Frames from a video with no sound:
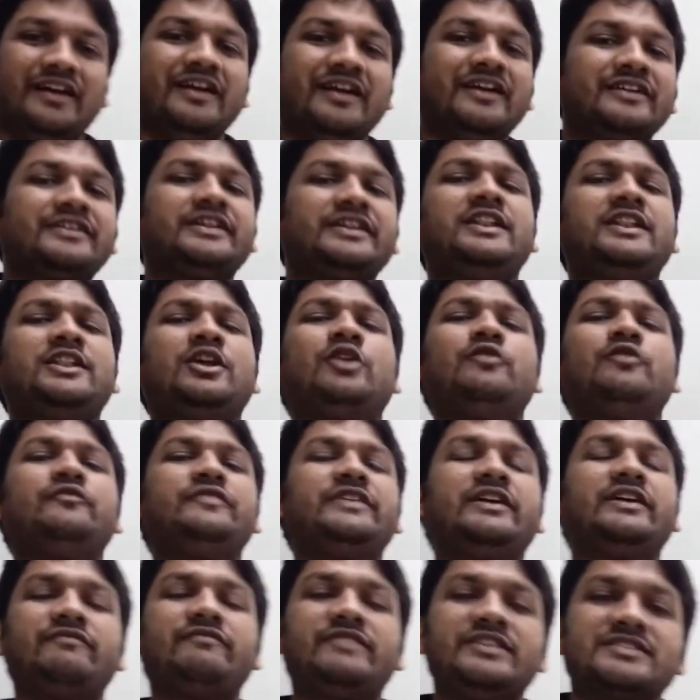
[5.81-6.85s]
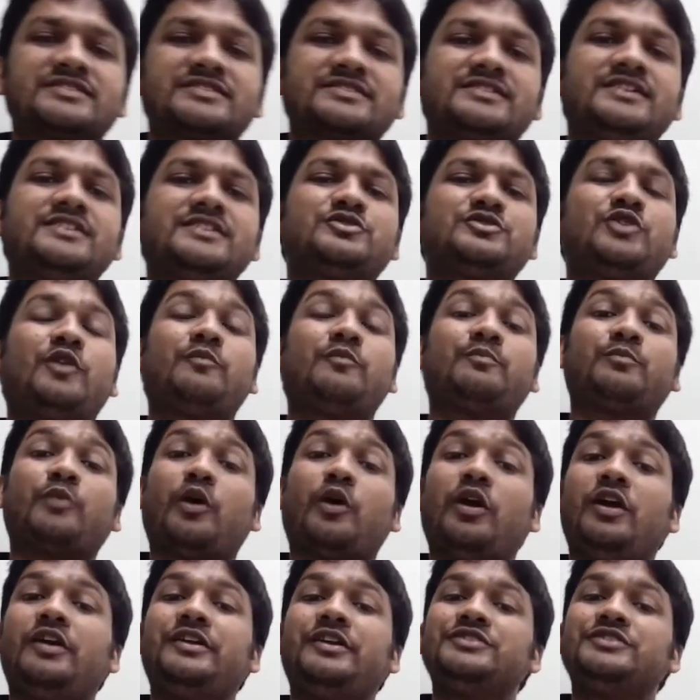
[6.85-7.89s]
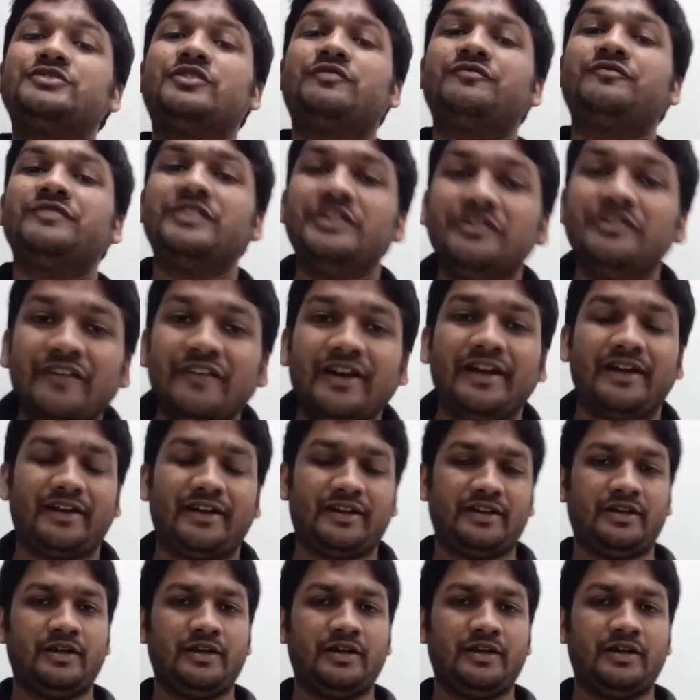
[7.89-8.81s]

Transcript: Till now we have discussed the probabilities of event.